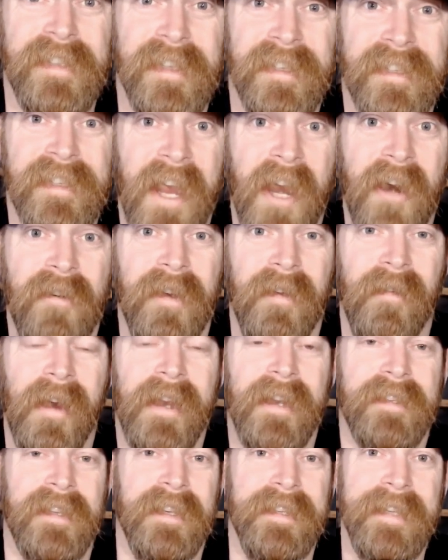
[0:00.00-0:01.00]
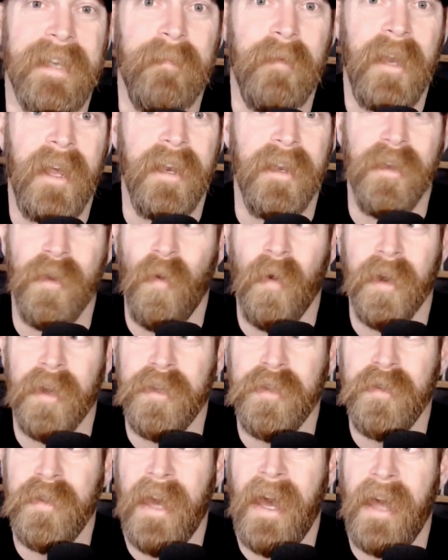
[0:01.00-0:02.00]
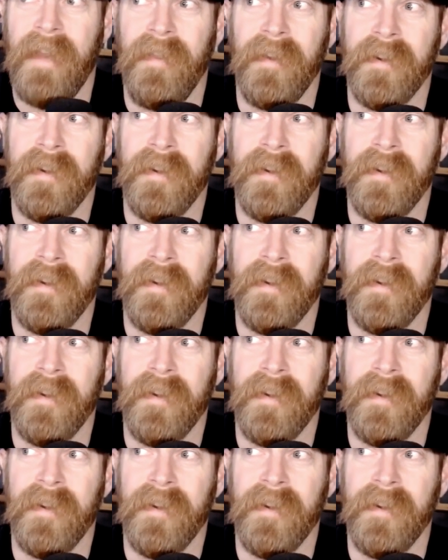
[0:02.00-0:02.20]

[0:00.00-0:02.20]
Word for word: scary, right? It's intimidating. You want to do that.